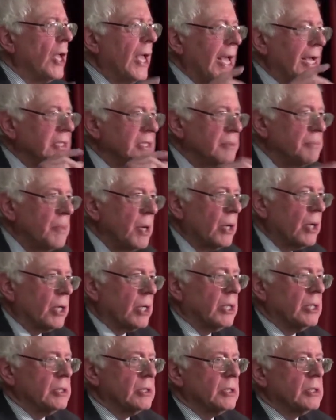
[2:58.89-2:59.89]
As
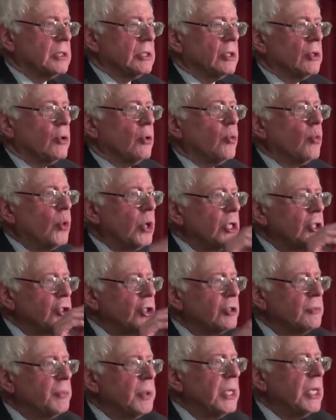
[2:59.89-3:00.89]
Americans, we
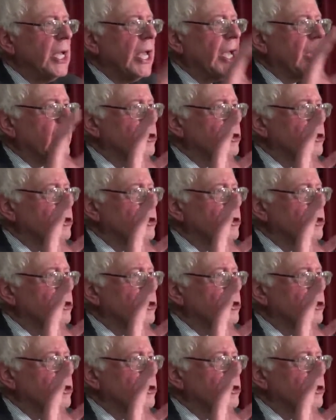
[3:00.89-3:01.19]
should be